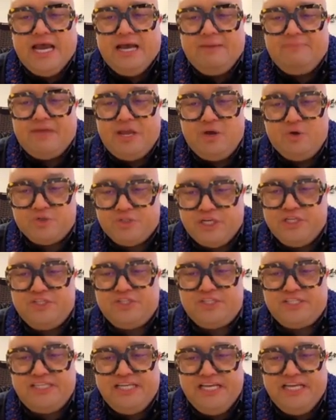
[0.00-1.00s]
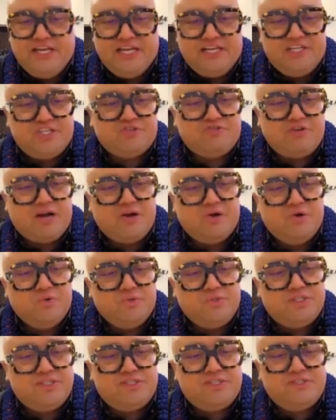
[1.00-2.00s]
They also said that
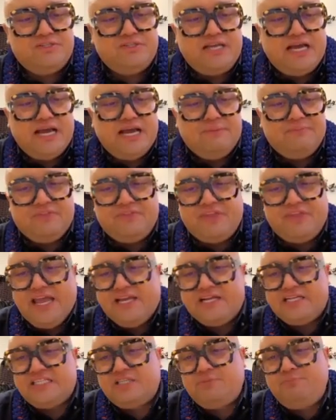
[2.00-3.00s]
struggles that they